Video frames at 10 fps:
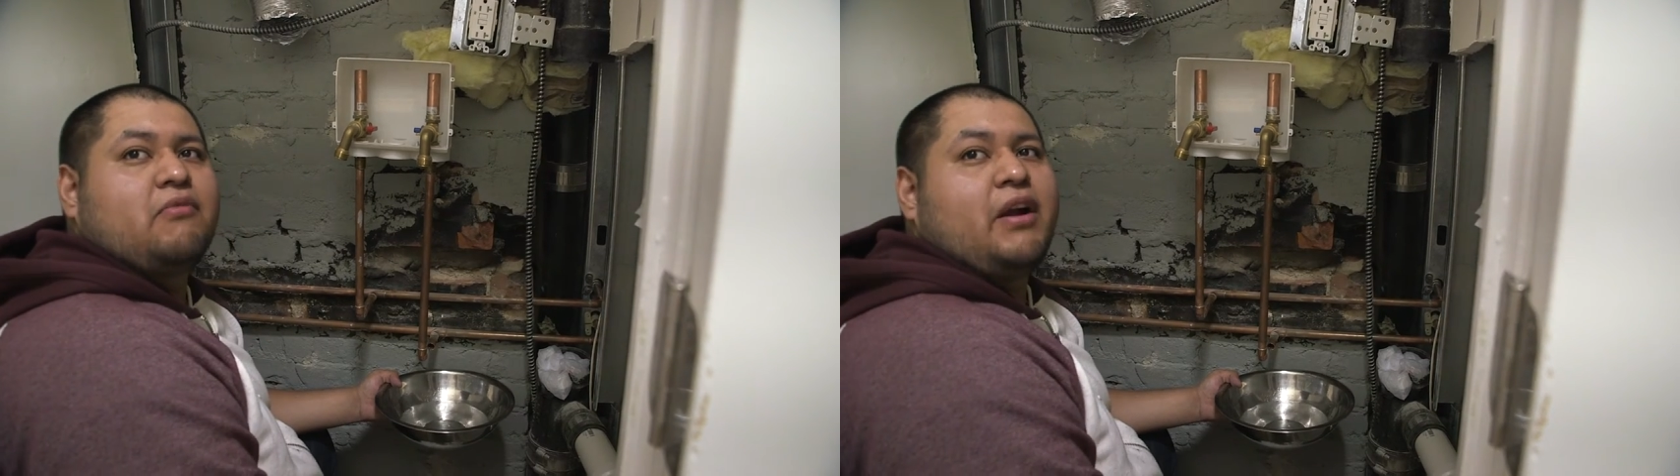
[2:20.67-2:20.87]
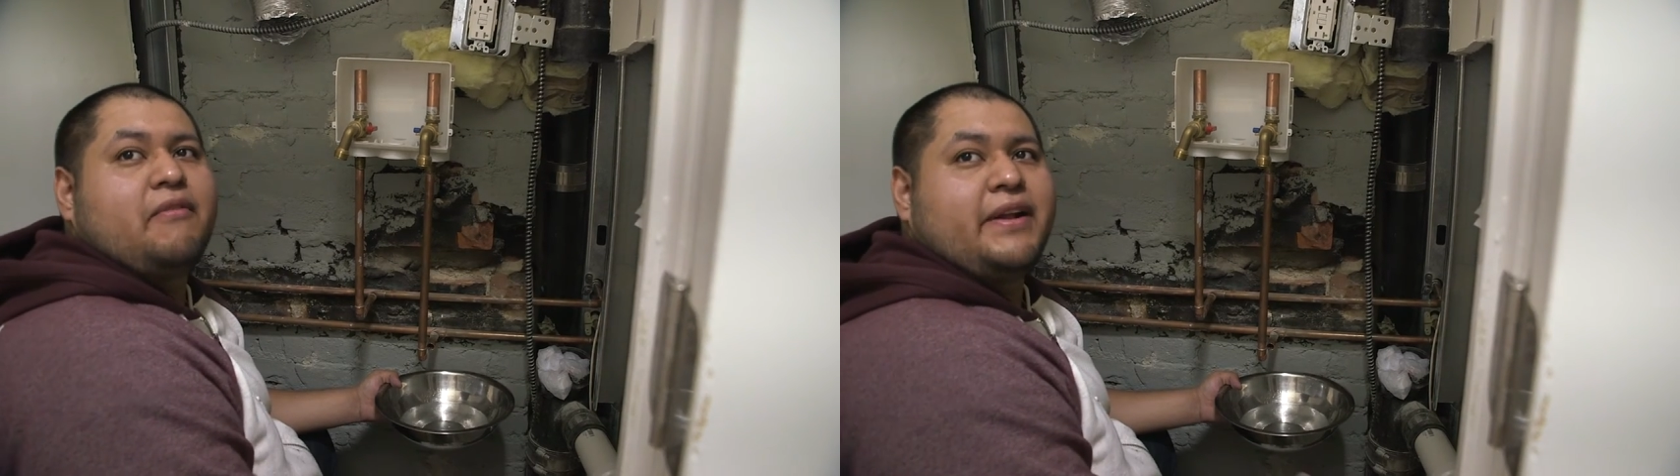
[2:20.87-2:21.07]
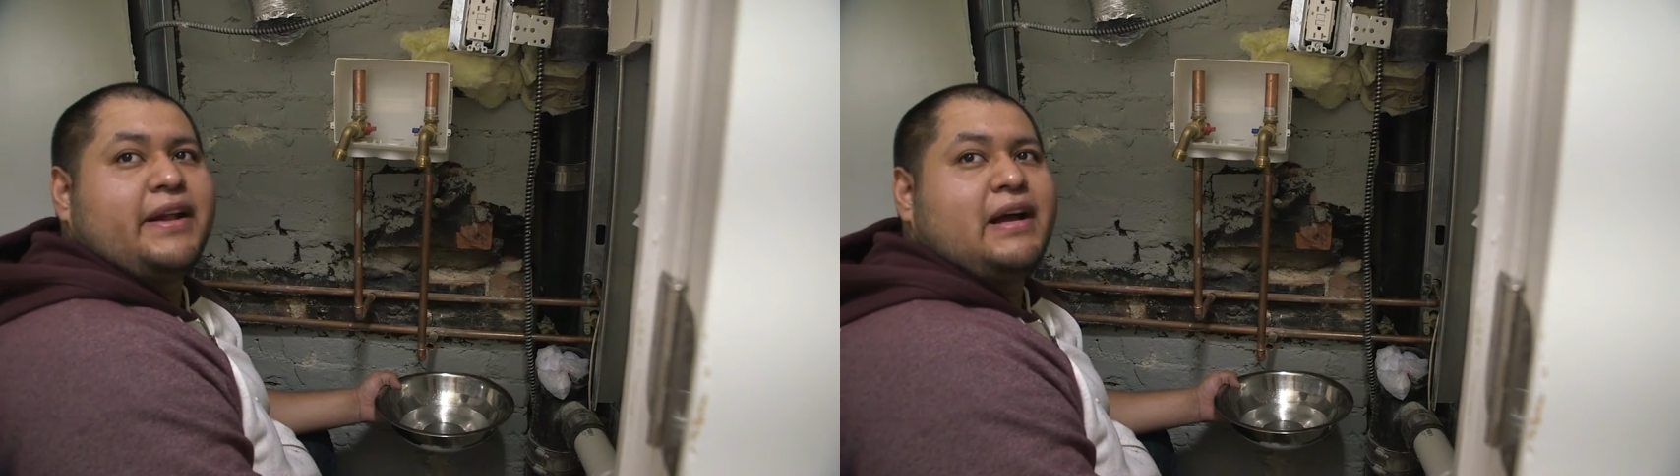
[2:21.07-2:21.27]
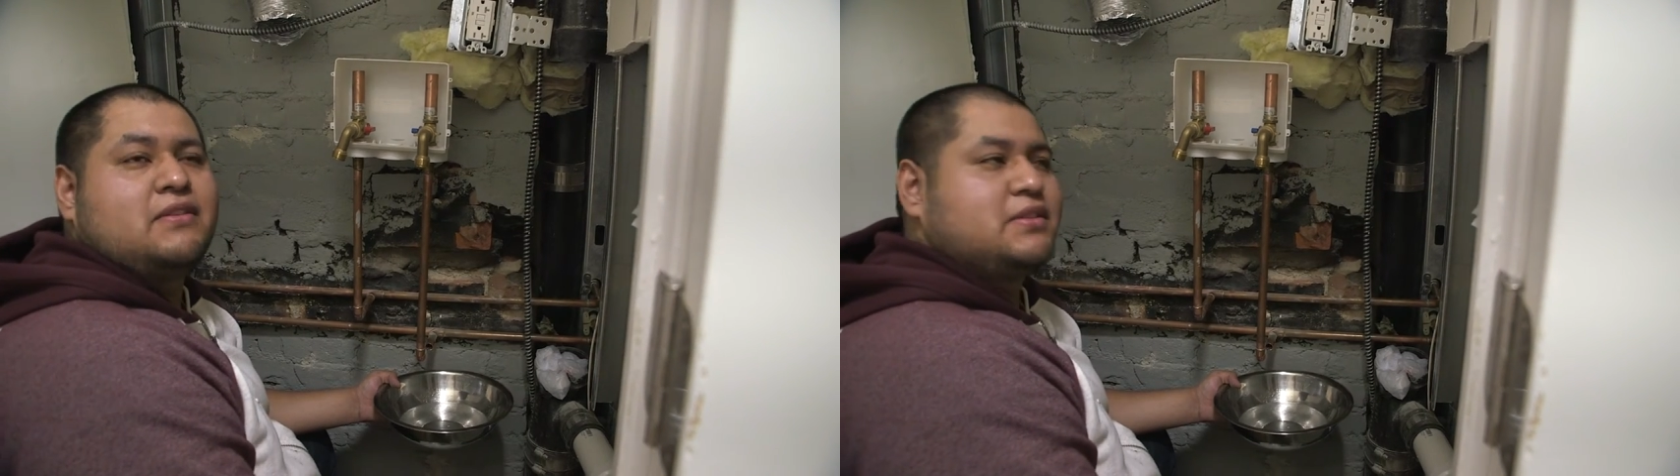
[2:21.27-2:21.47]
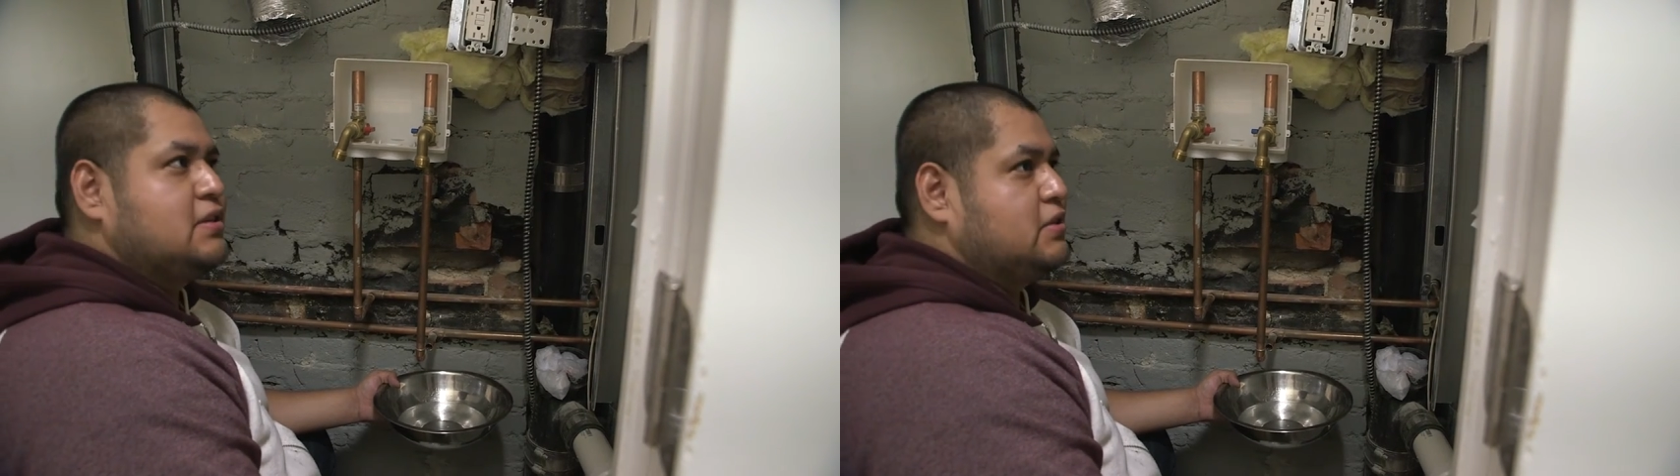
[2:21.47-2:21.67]
renovating
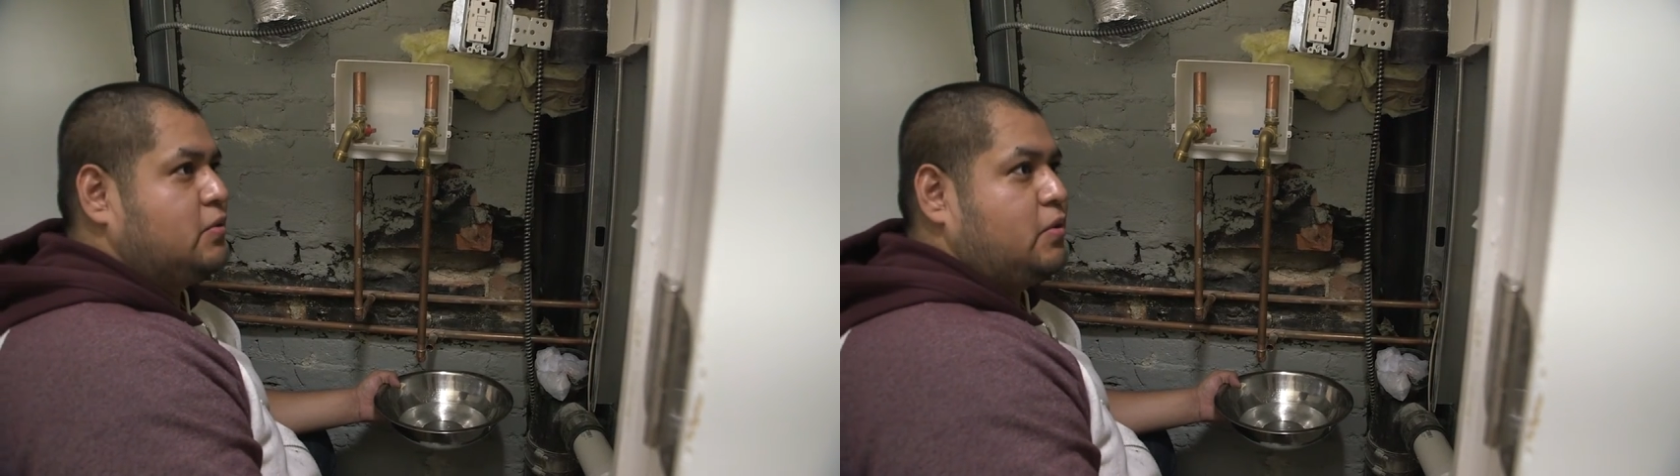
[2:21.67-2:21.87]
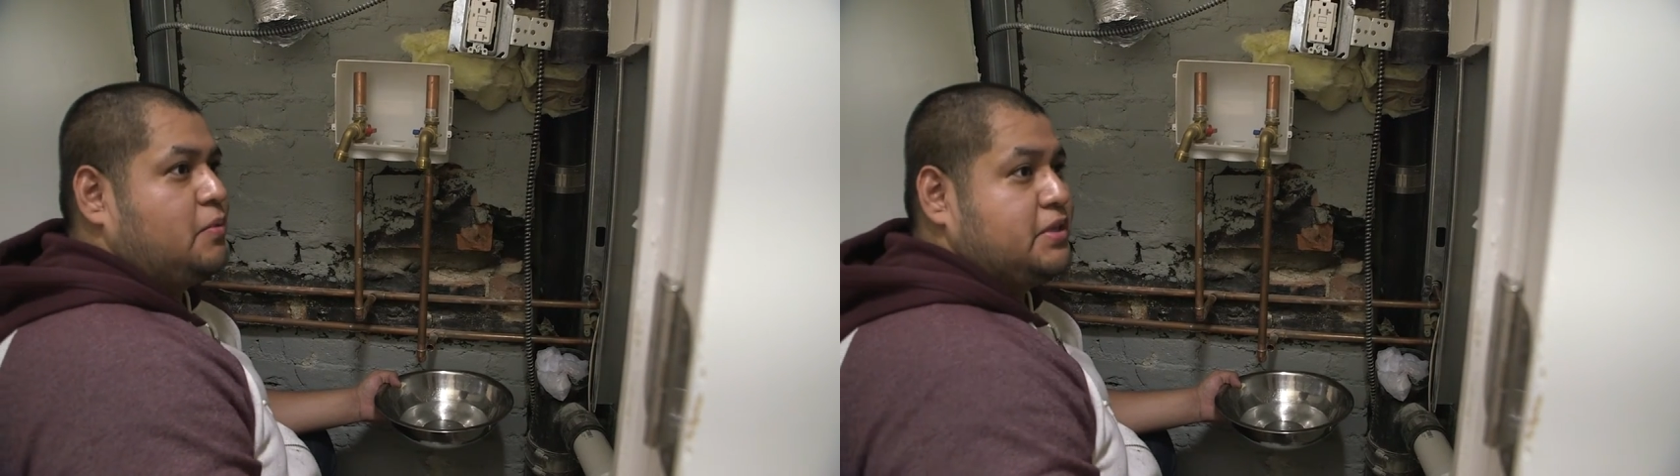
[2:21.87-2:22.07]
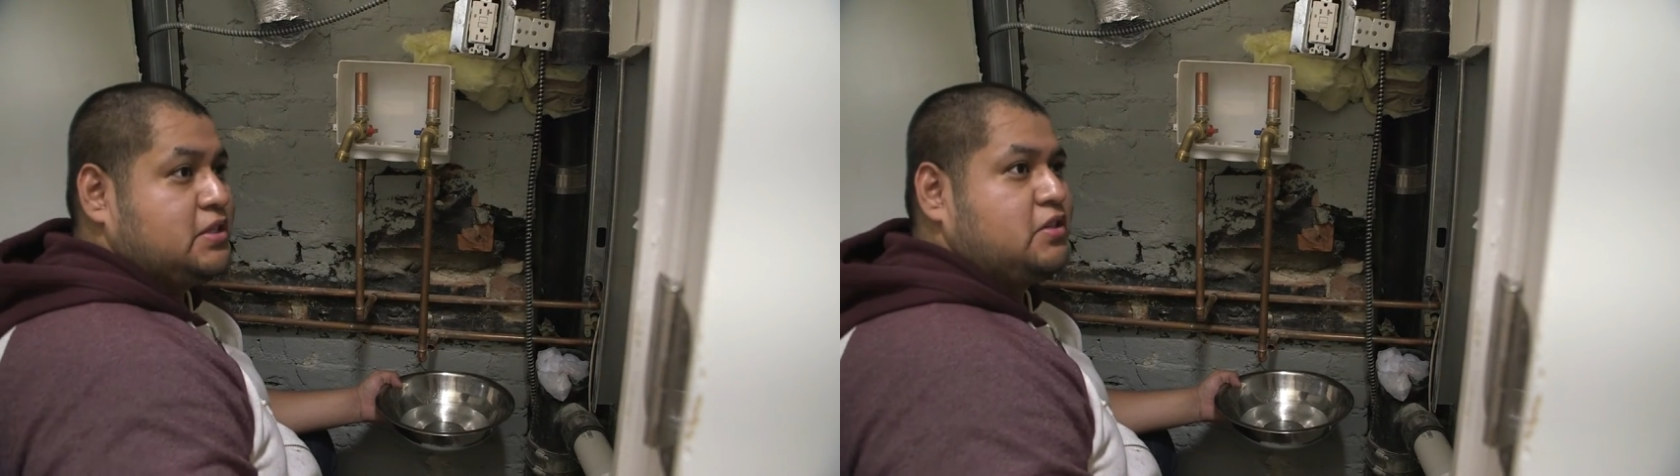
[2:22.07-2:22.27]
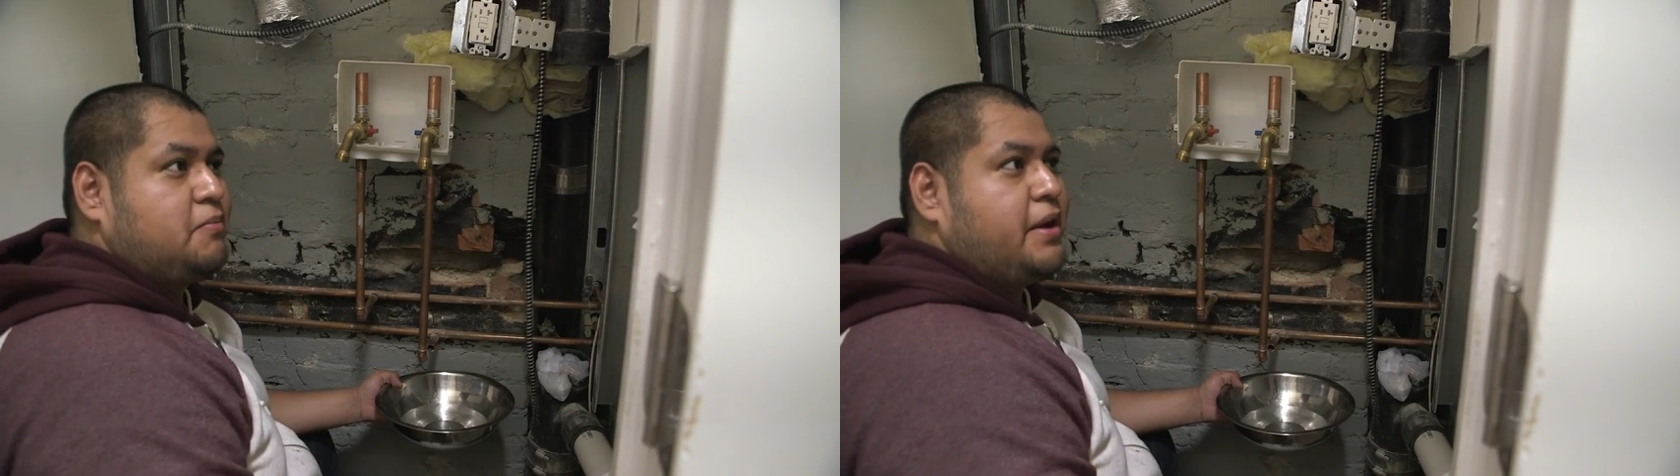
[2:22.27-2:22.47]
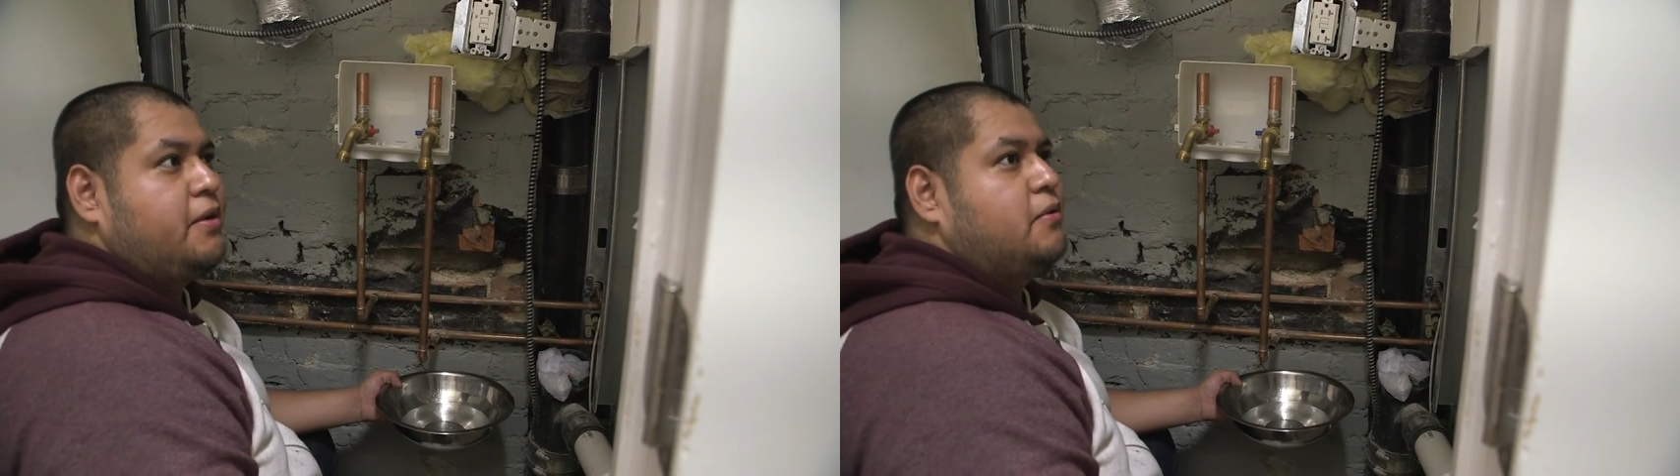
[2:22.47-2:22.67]
houses, doing a business of my